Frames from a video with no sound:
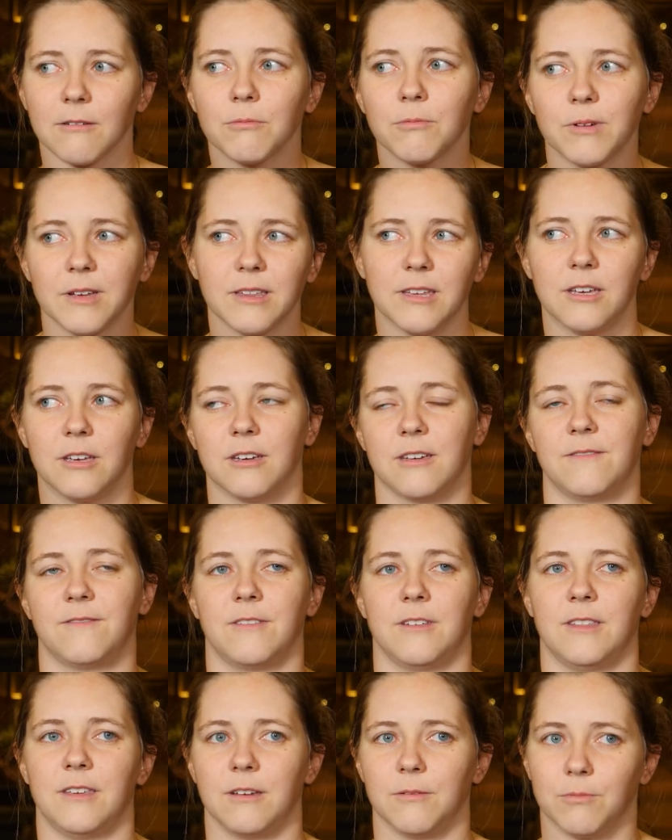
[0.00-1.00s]
Really
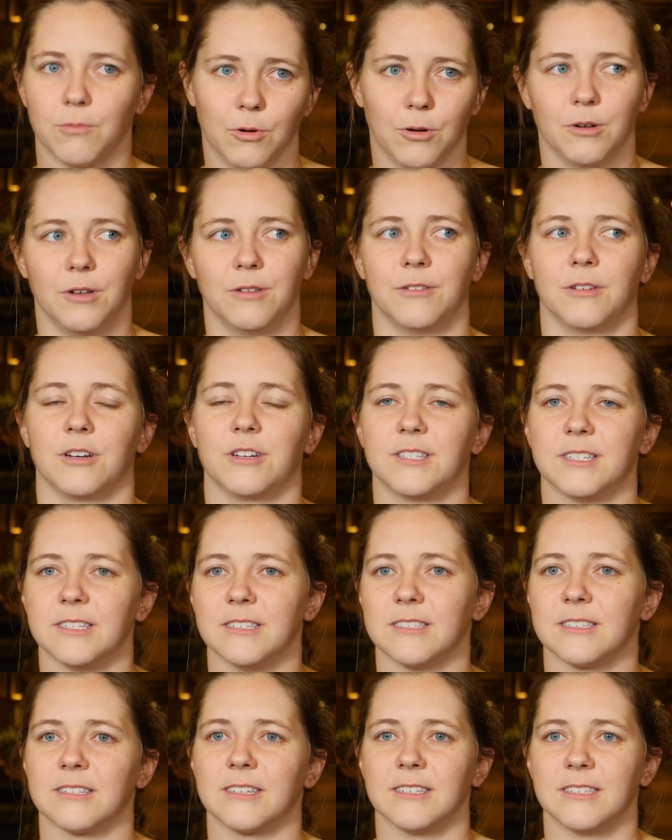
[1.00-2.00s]
good for the rural
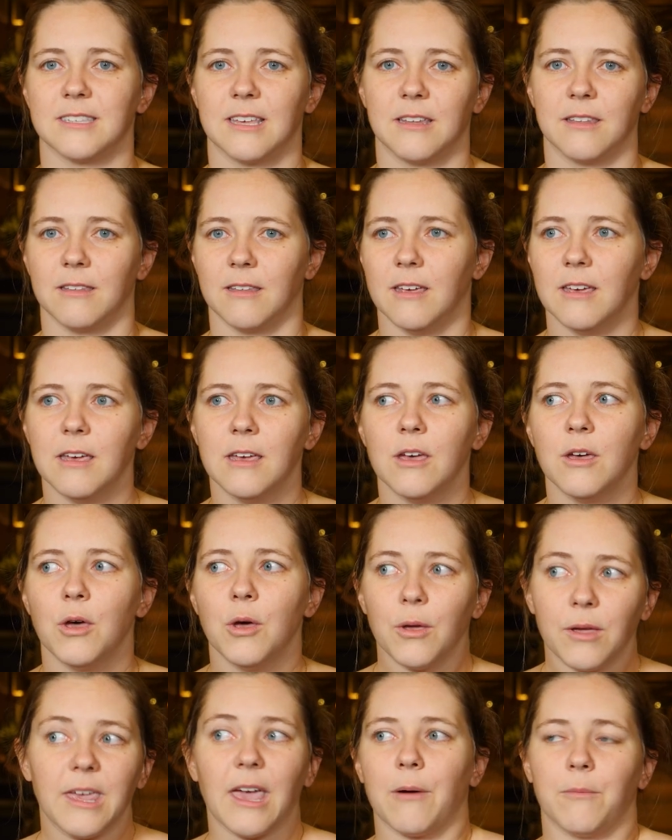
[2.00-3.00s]
nurses, because then,
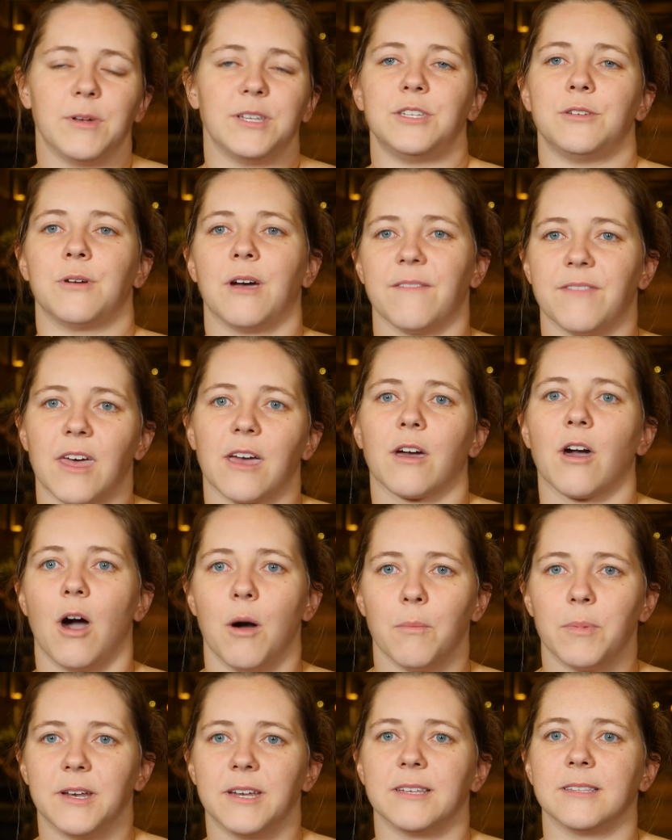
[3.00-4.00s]
yeah, we do have that
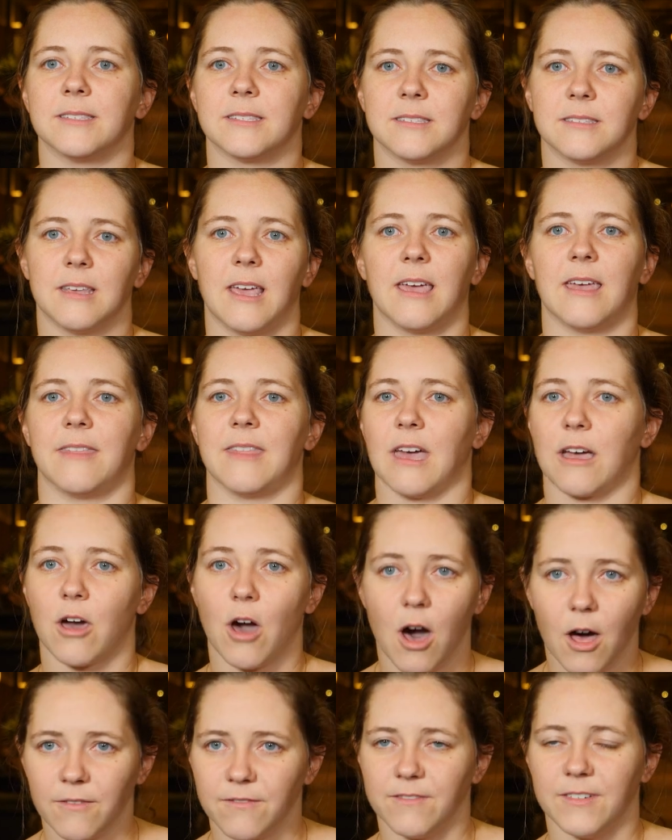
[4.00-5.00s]
competence and that
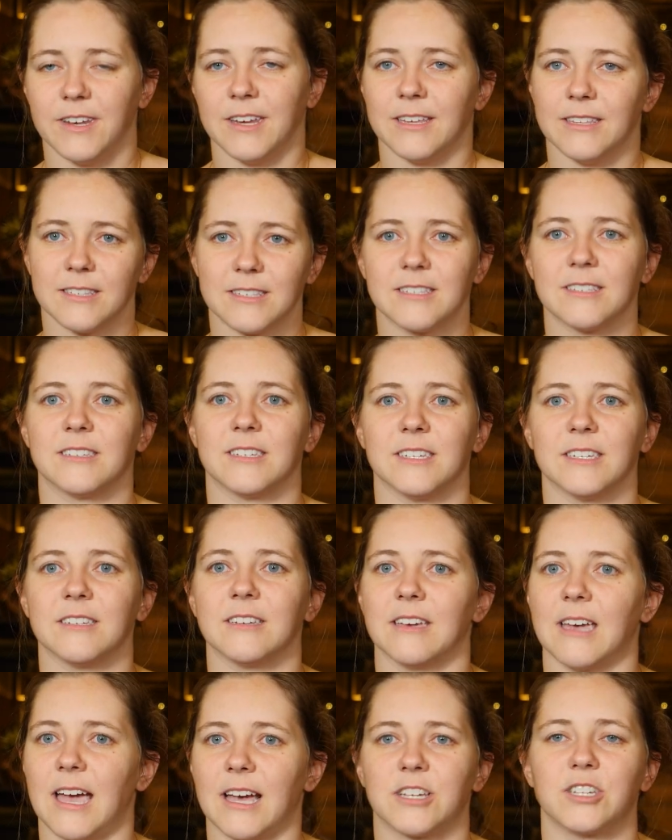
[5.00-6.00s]
confidence to
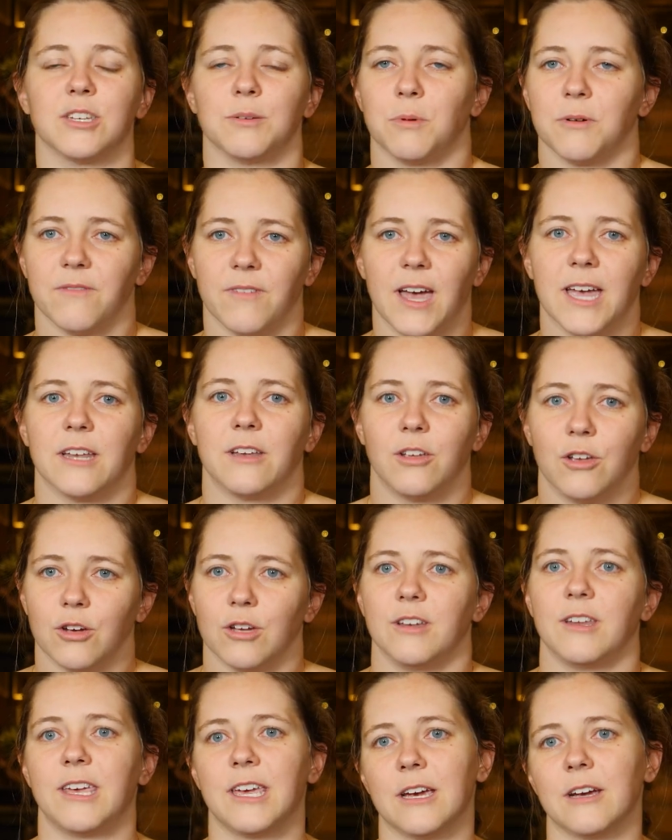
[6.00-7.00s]
actually provide
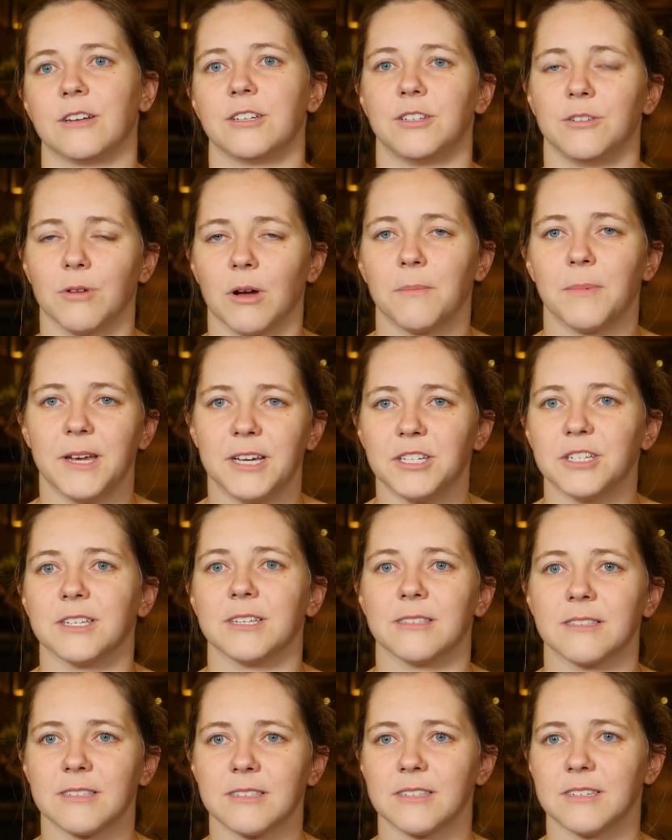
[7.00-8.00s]
good care to our
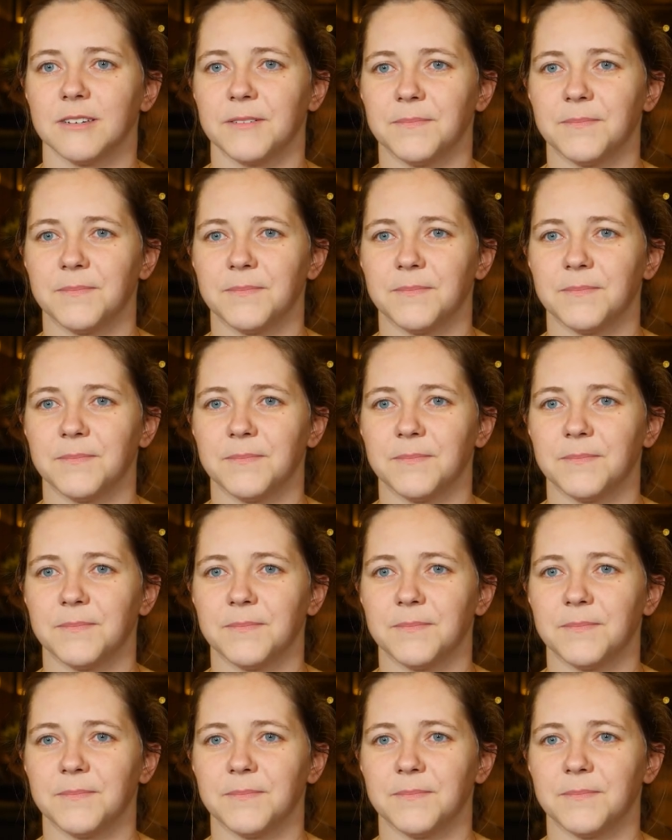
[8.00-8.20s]
patients.